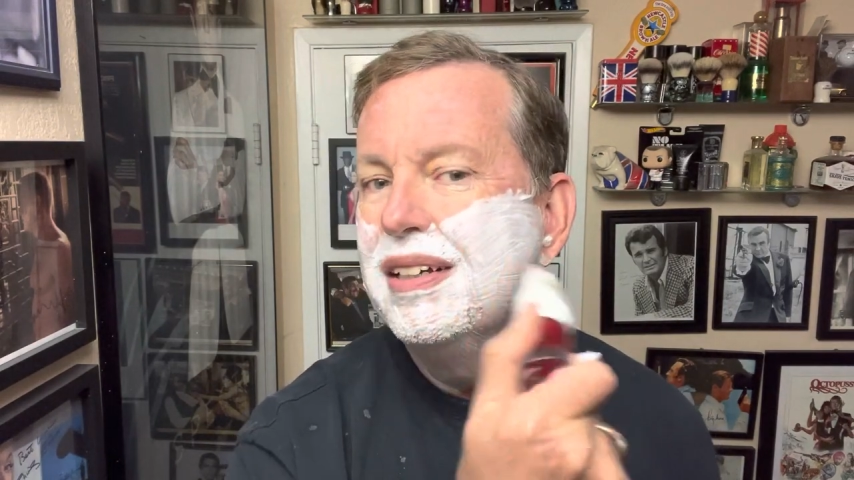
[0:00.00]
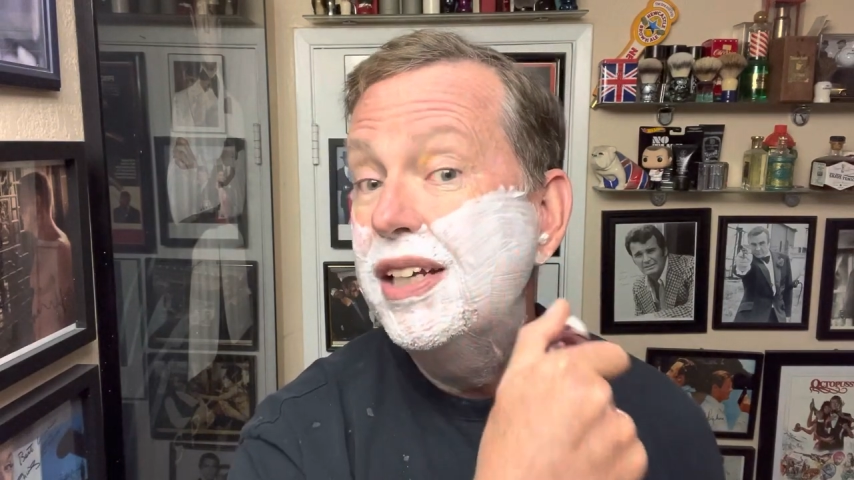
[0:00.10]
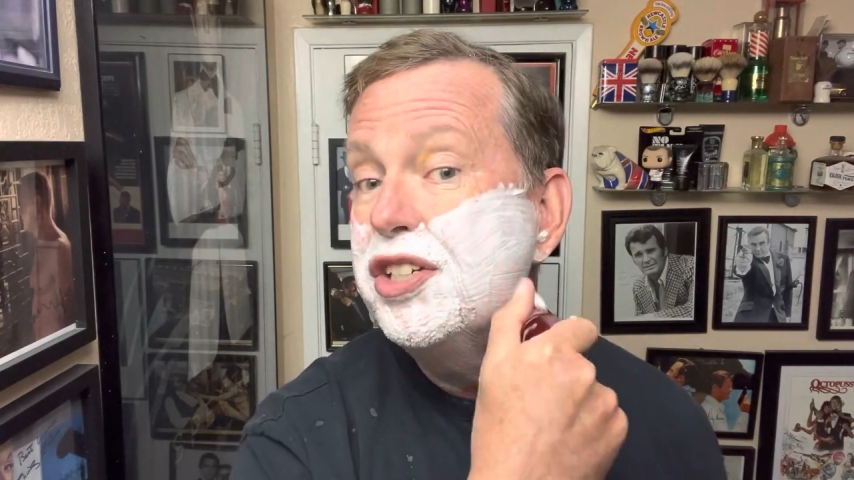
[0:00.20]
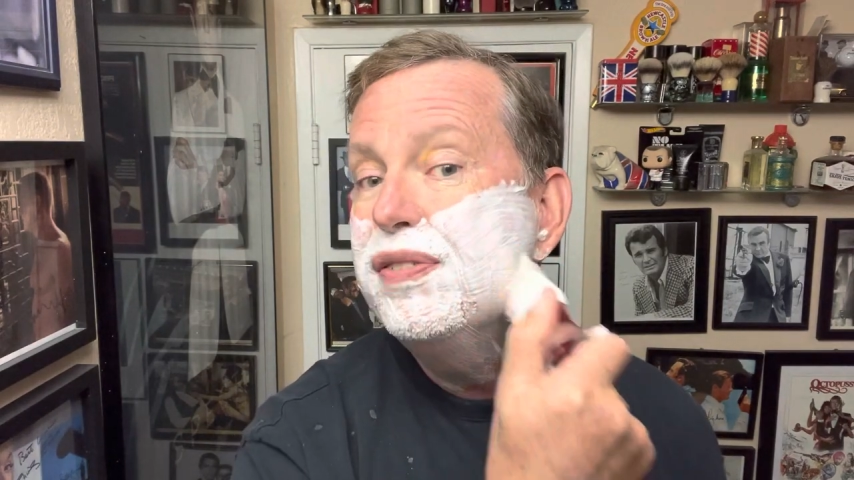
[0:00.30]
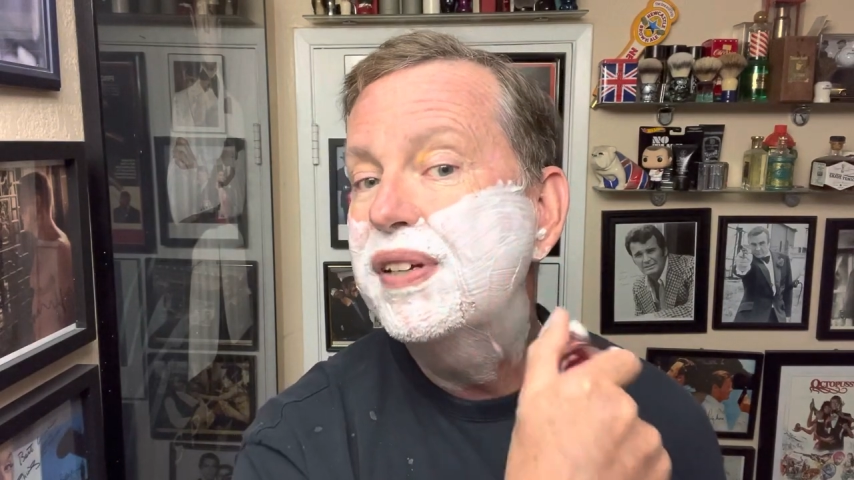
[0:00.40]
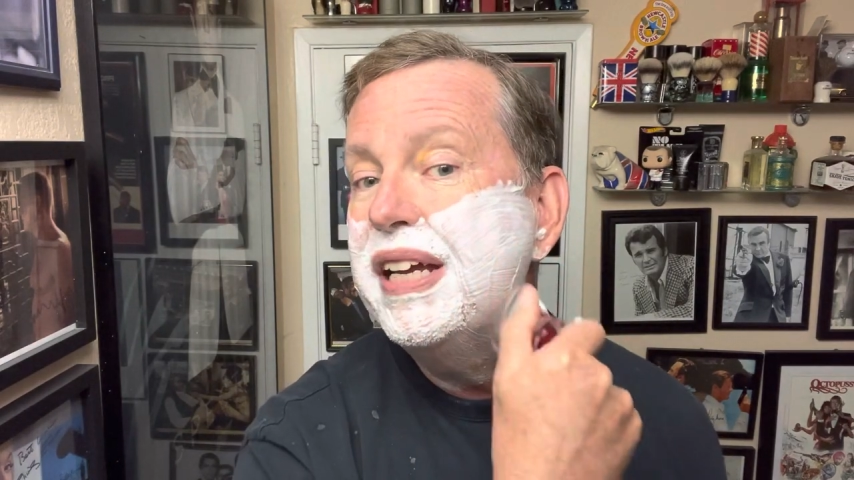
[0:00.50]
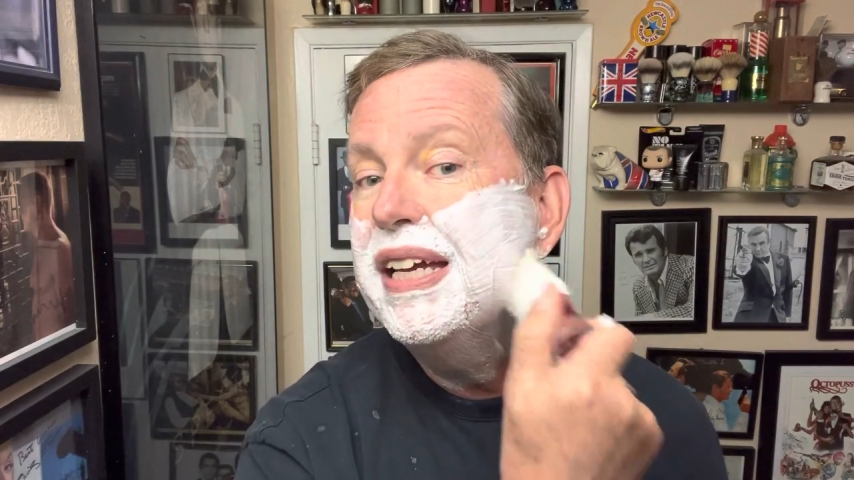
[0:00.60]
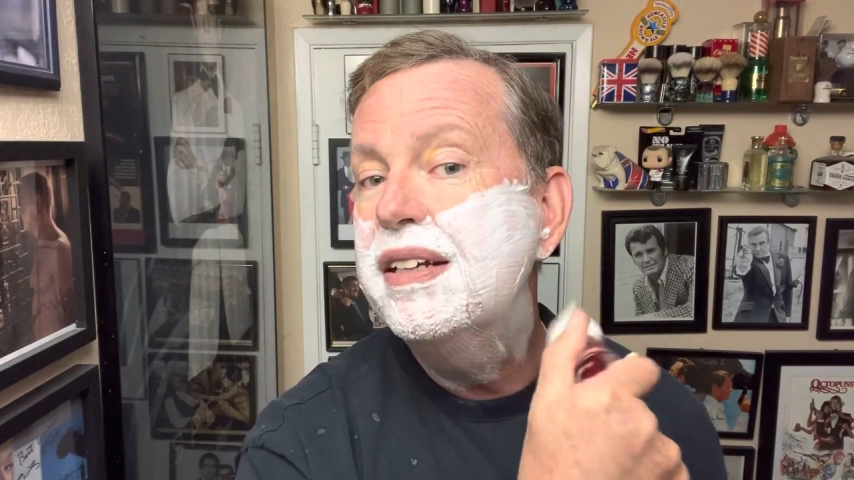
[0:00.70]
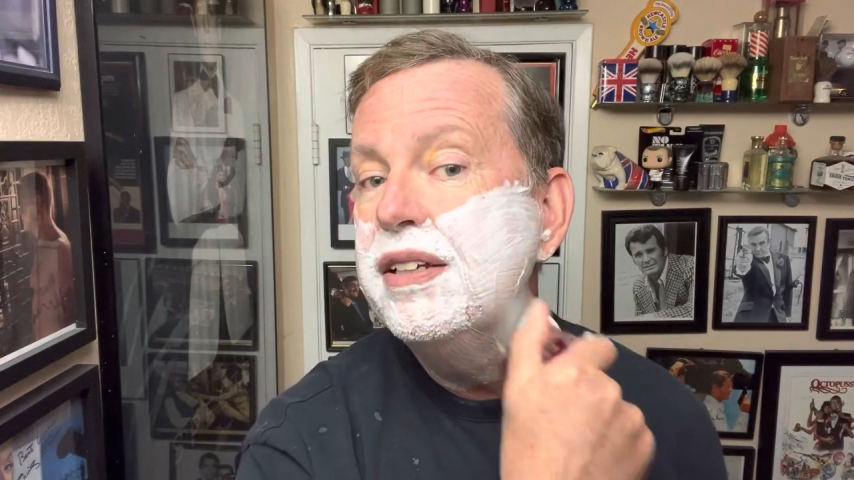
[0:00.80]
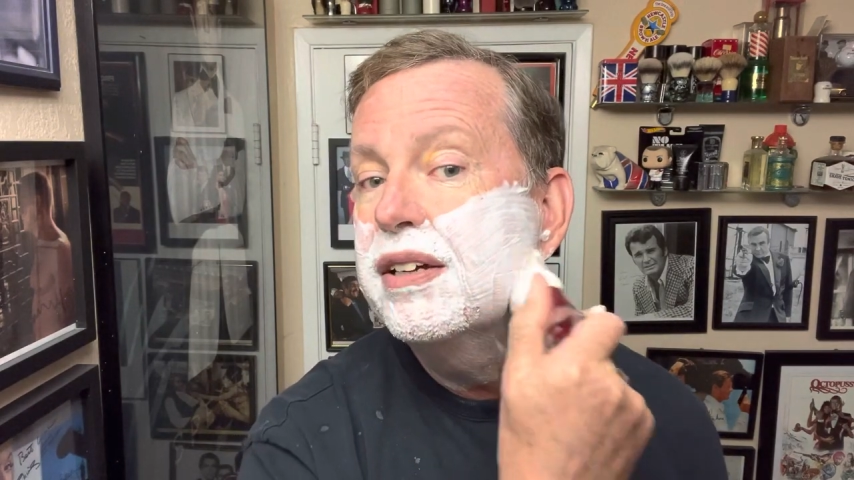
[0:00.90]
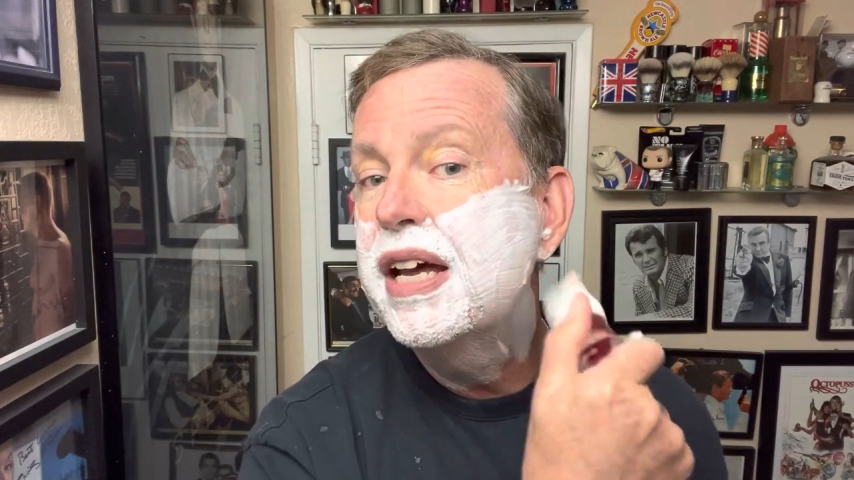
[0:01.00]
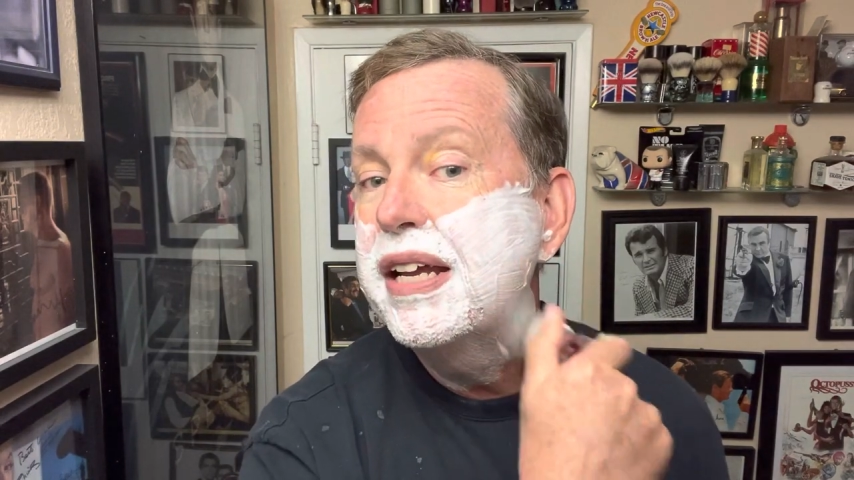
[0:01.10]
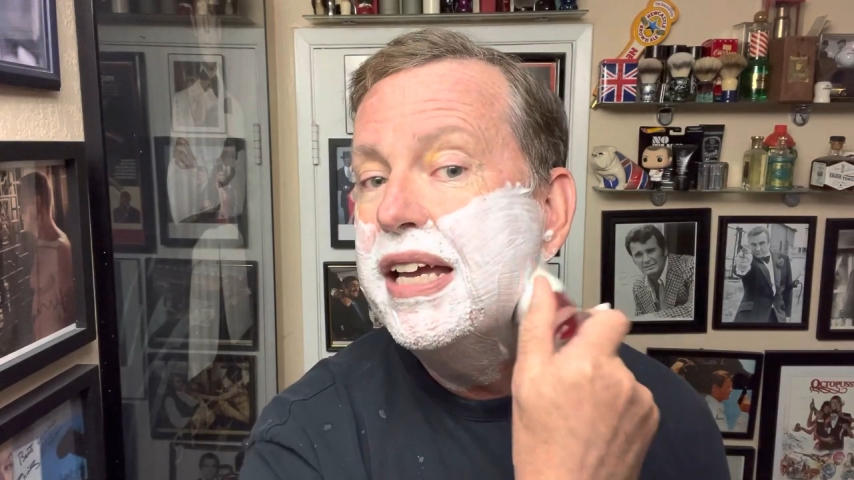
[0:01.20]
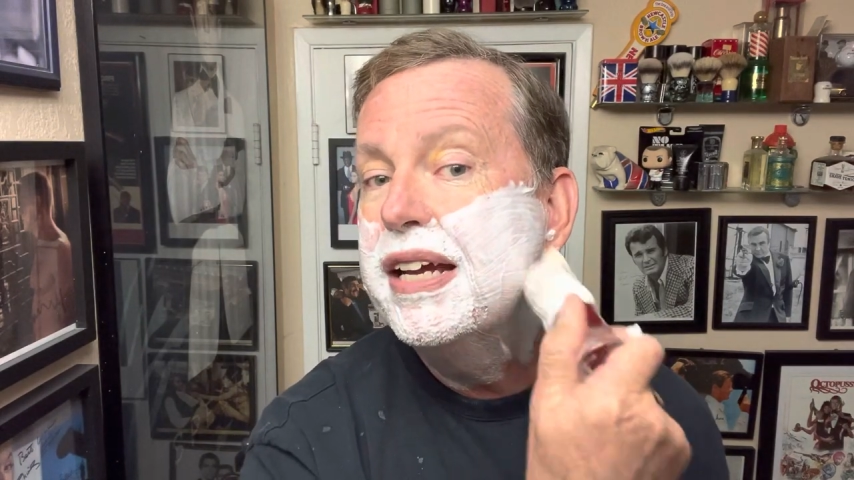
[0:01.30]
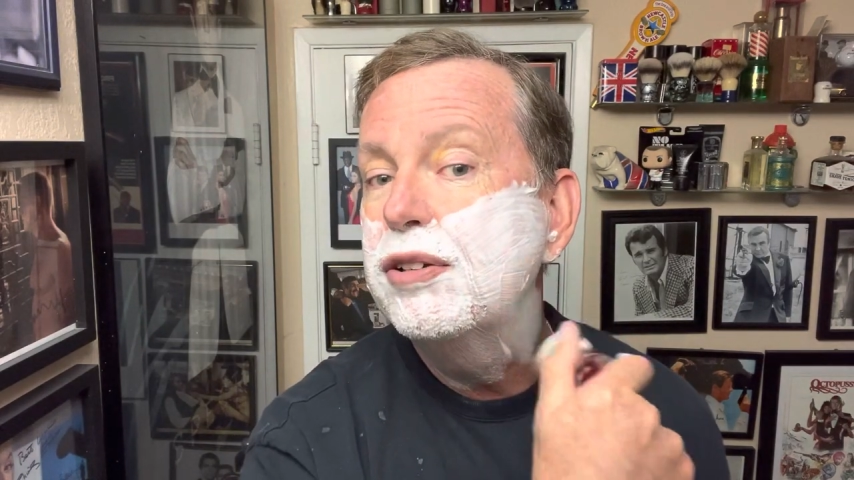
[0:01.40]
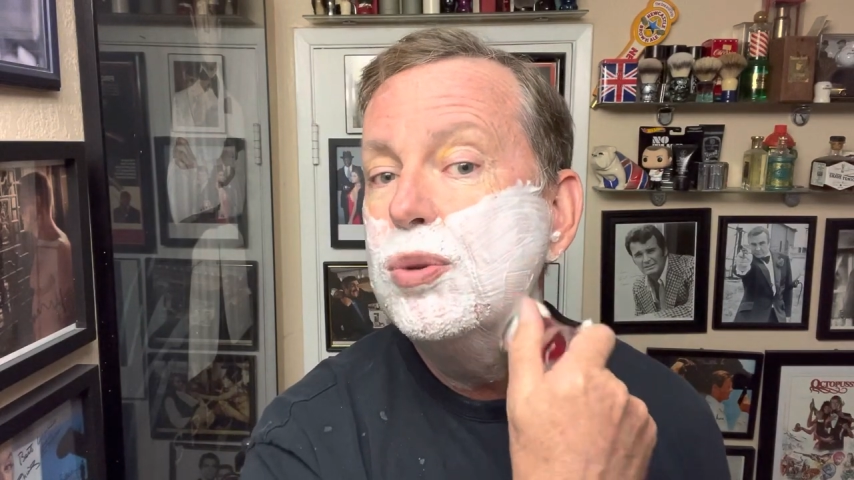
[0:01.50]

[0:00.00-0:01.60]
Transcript: unless you forget and you have got to head out